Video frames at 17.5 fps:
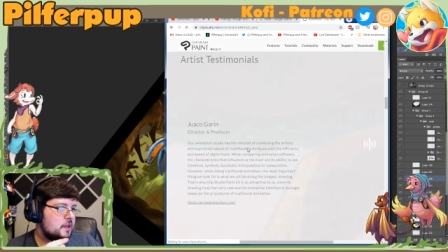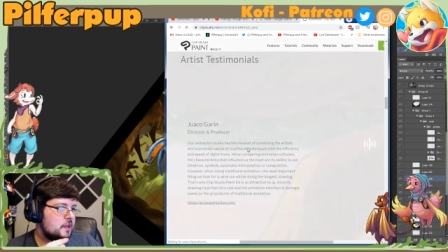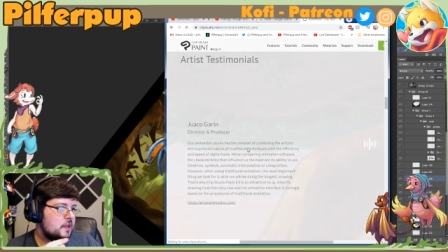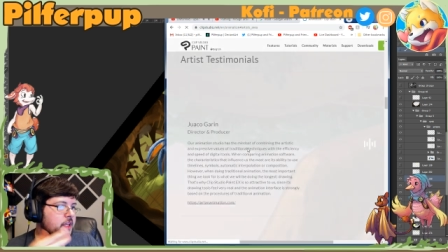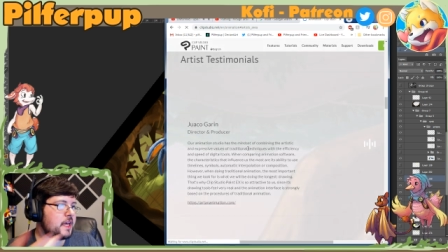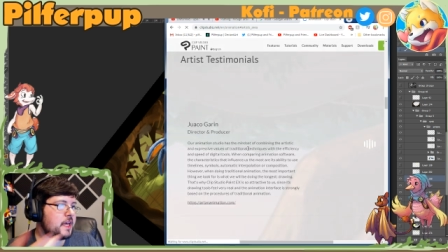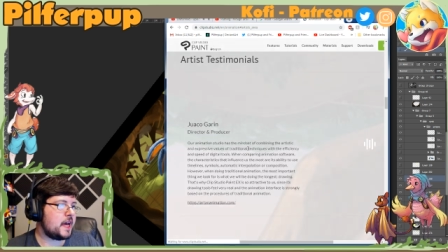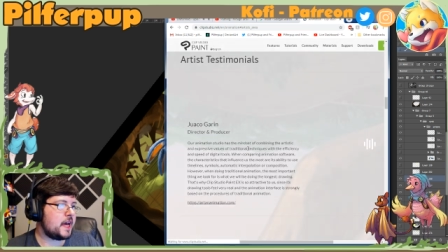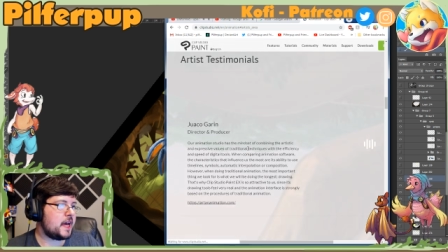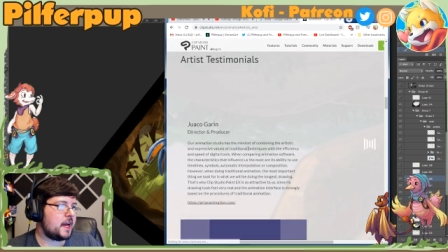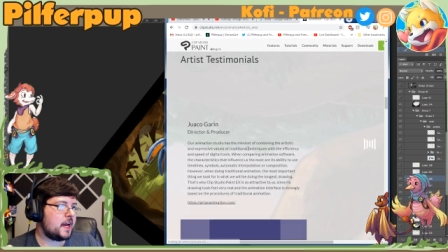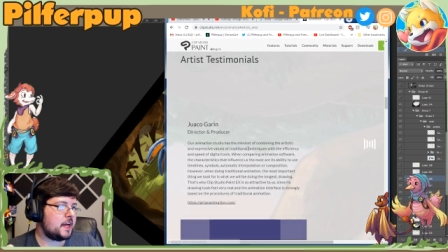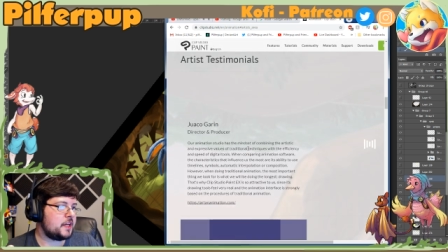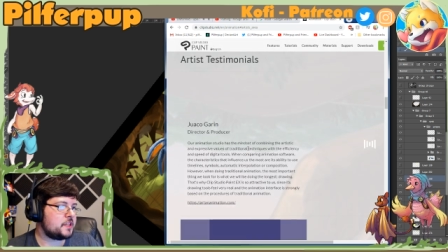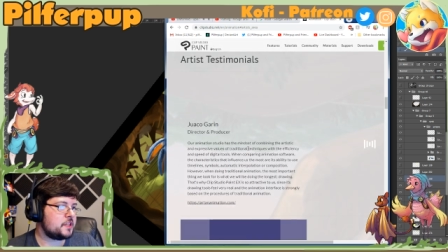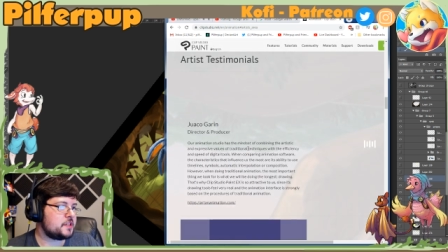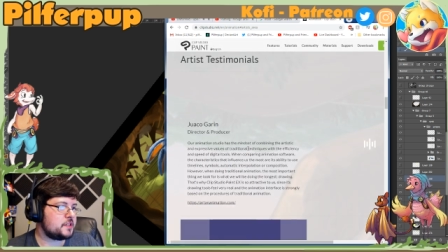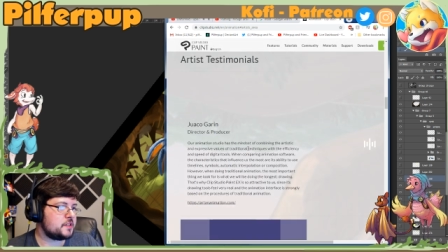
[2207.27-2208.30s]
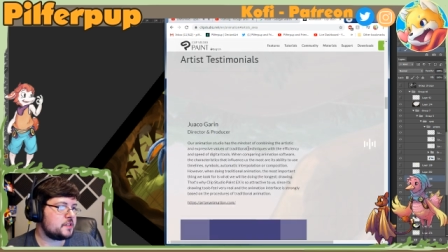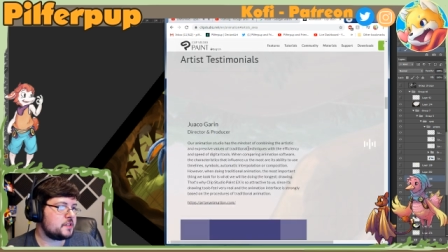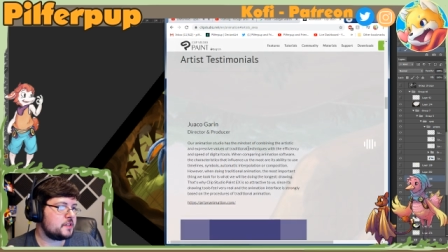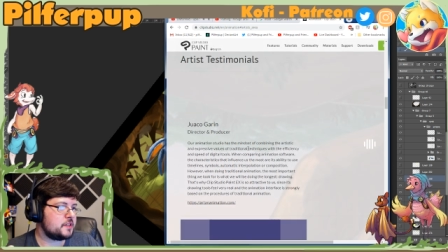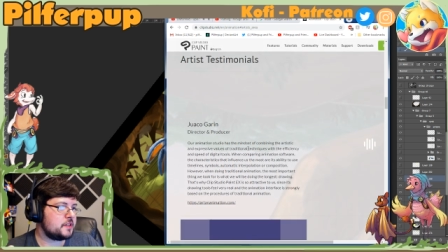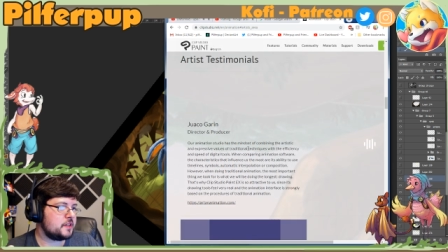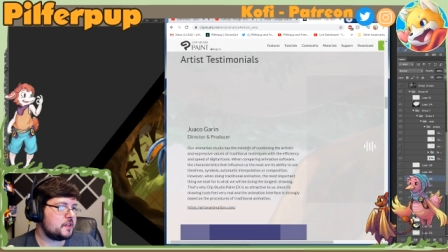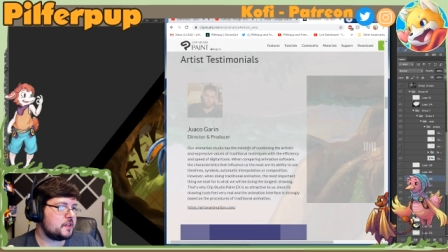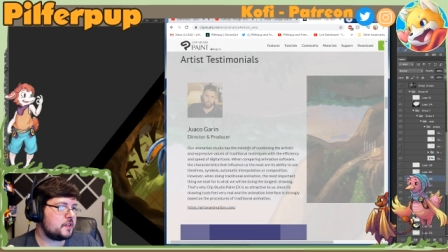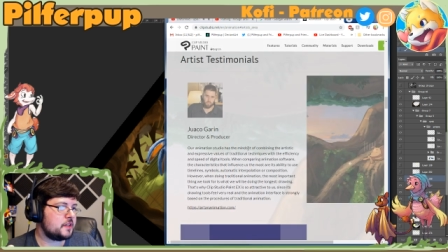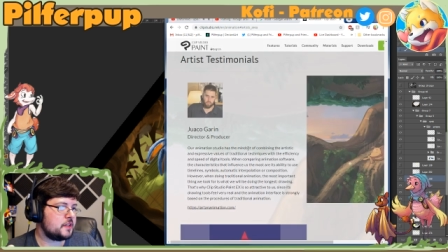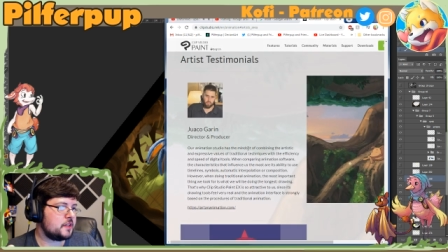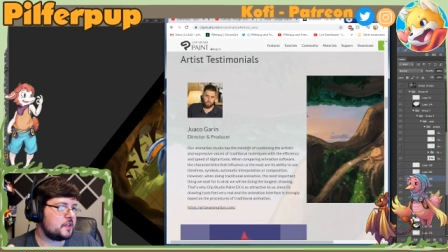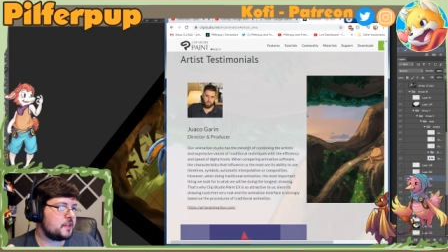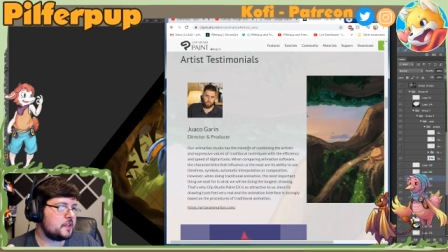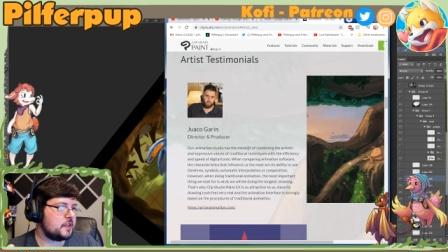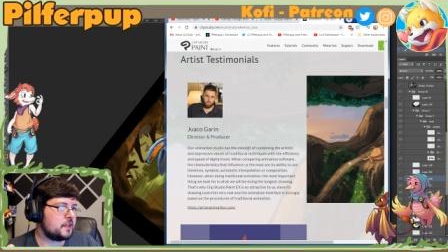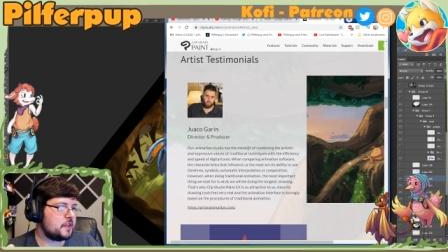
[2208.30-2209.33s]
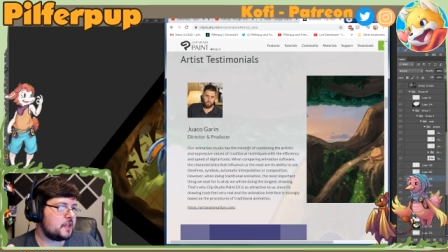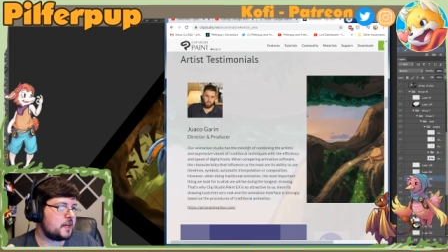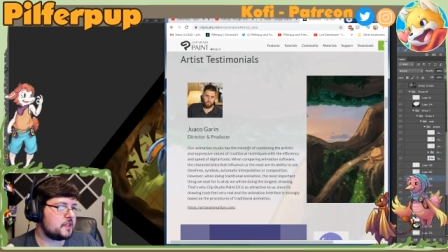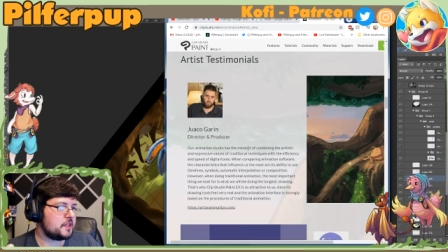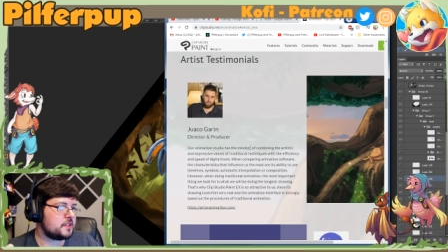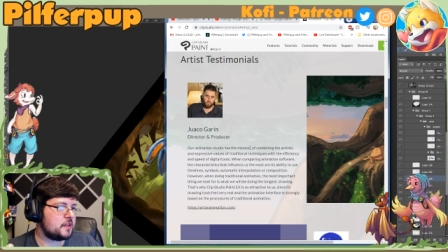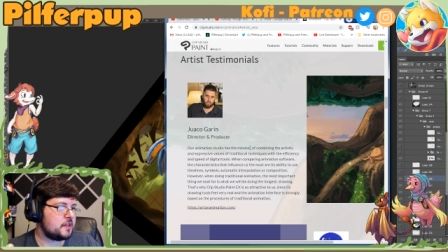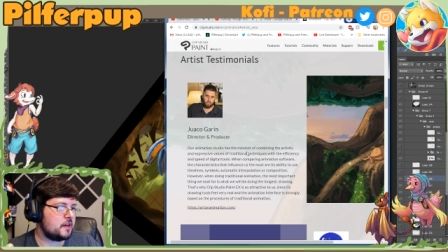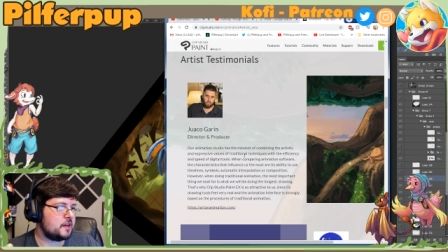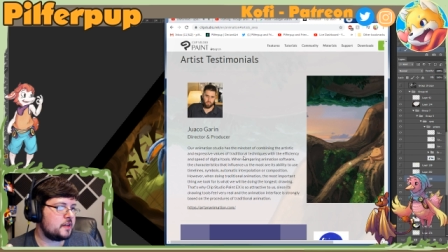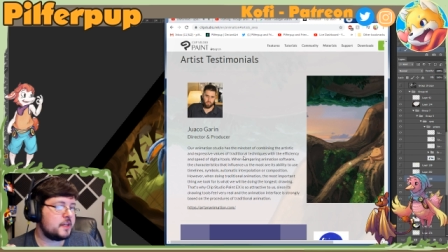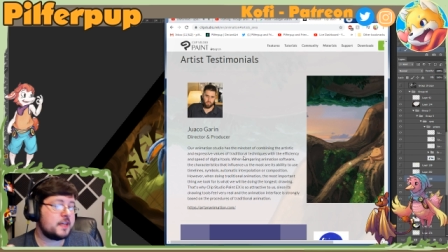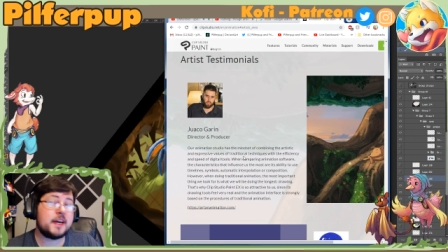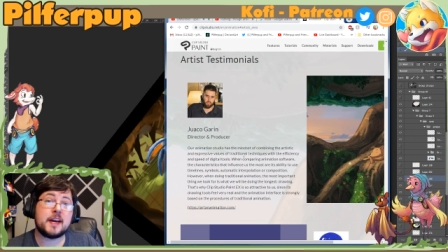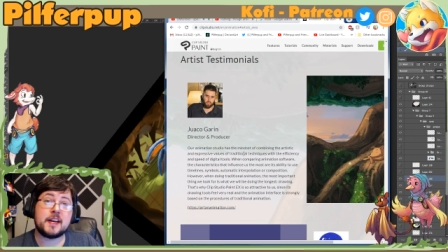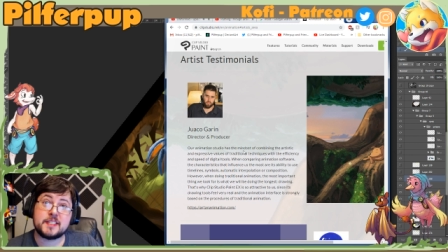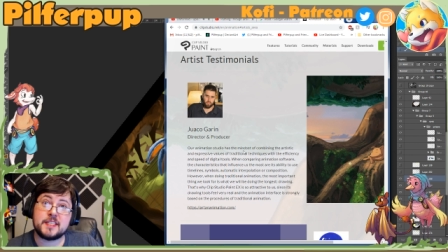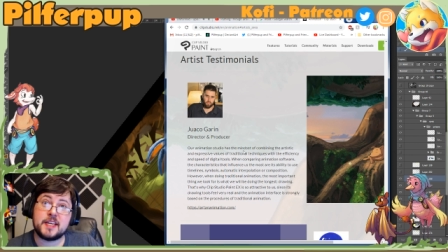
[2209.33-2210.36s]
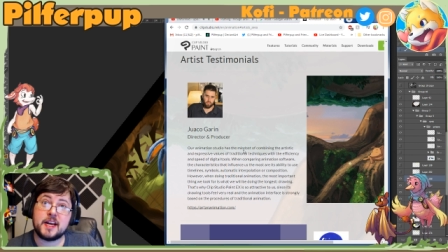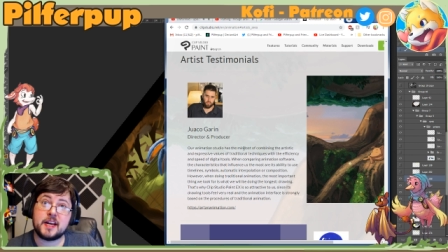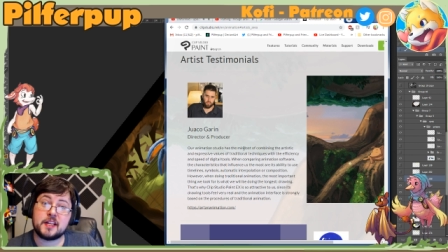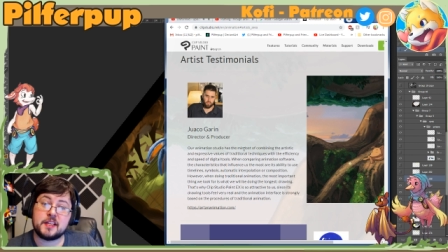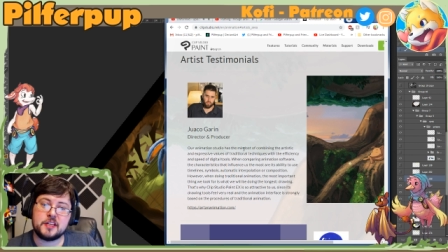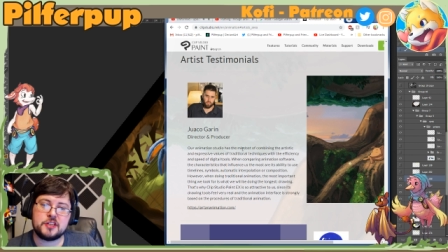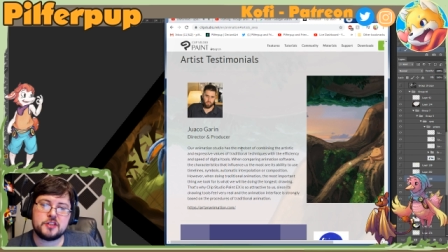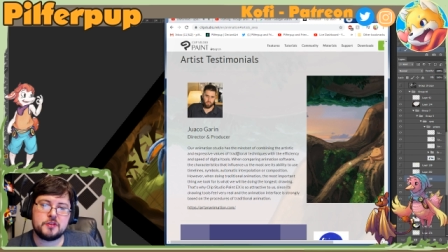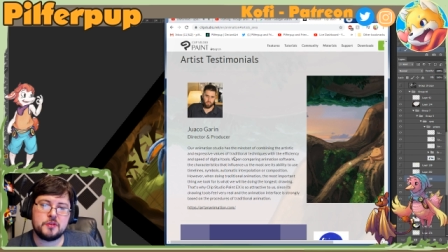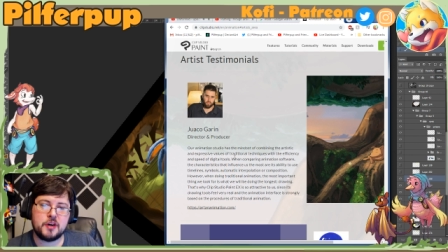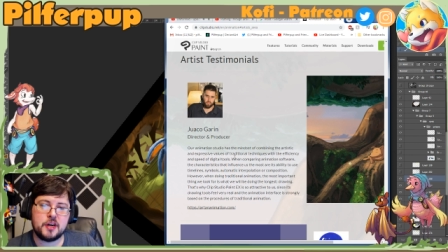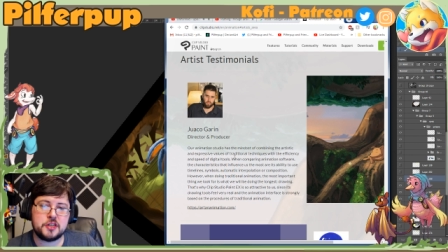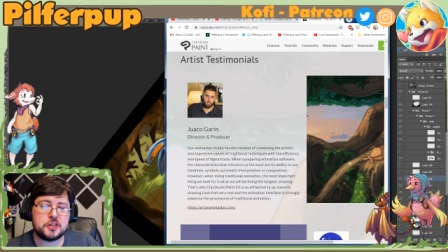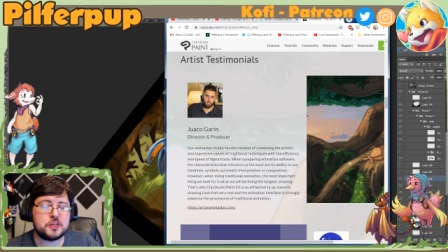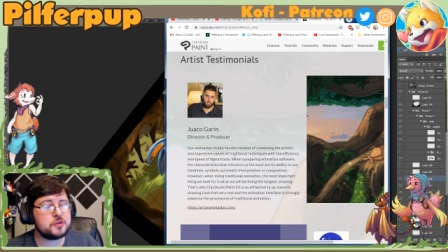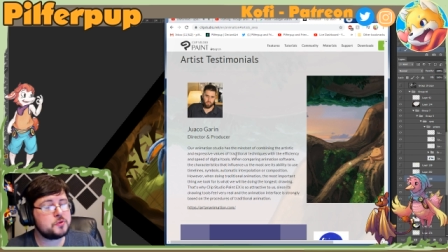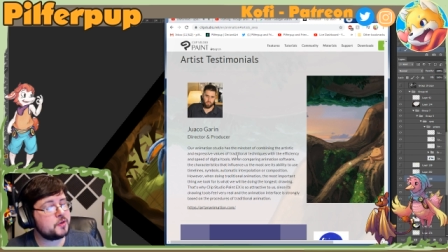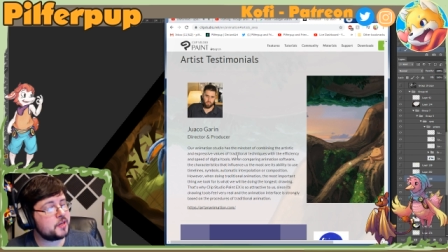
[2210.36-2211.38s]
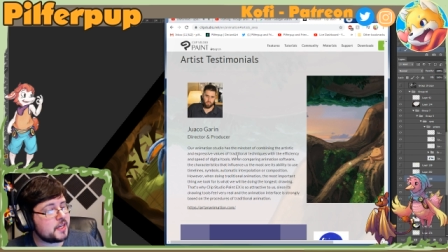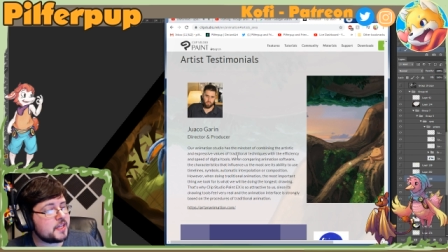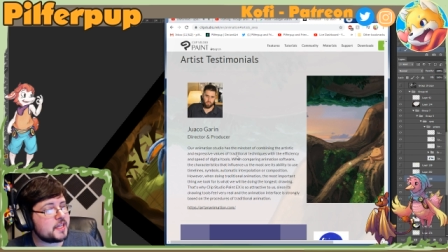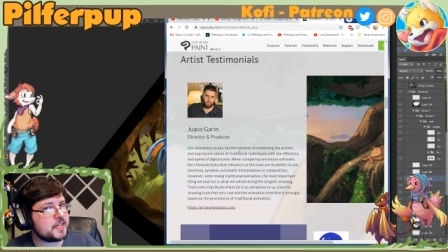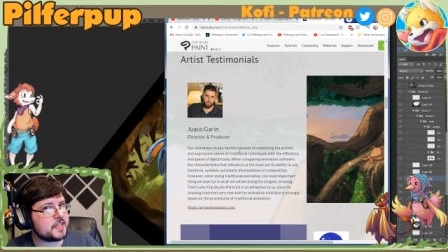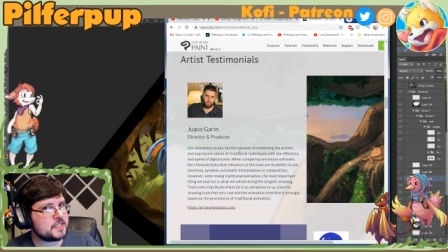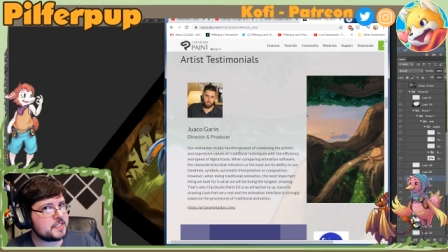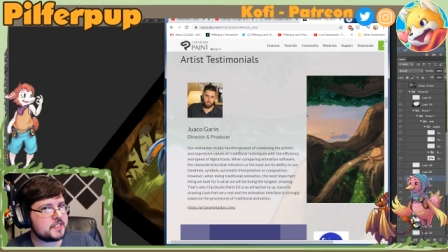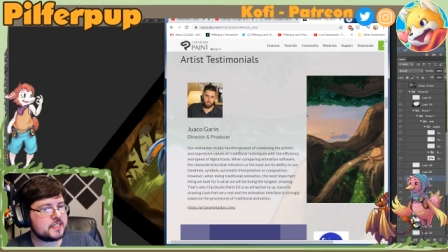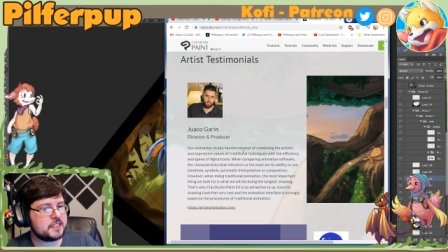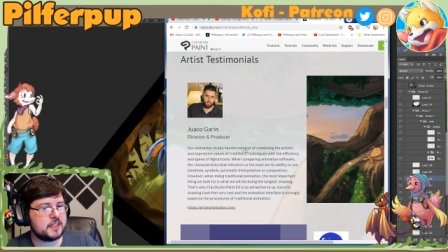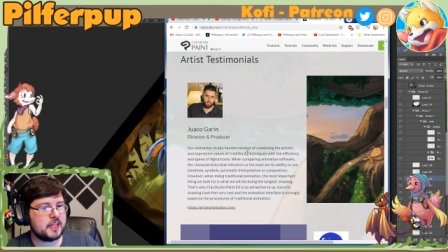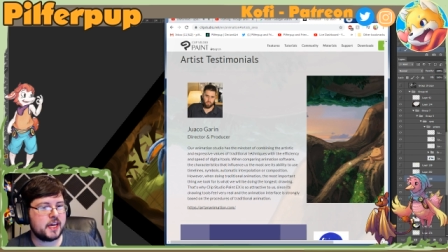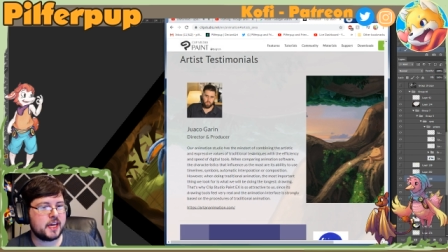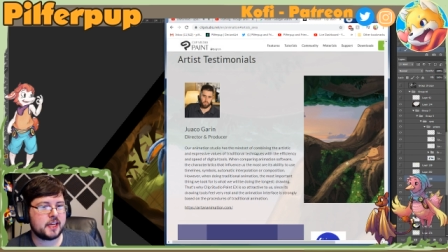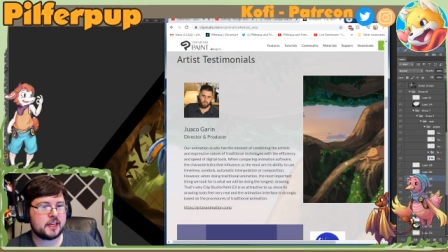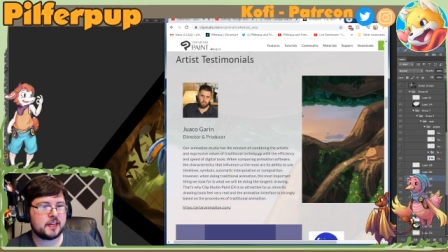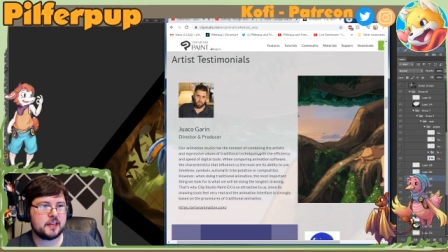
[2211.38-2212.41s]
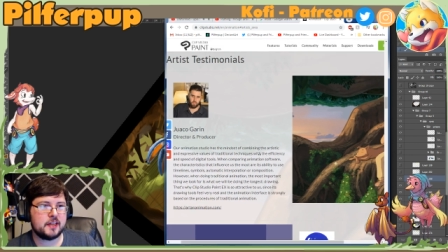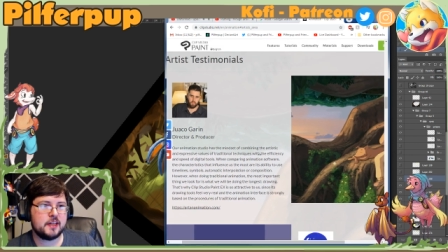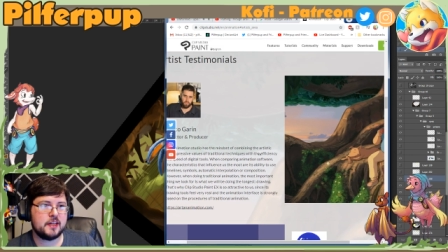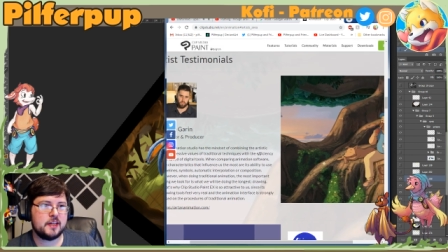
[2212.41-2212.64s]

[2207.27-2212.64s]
Yeah, and that is not, yeah, exactly. 220, that's like,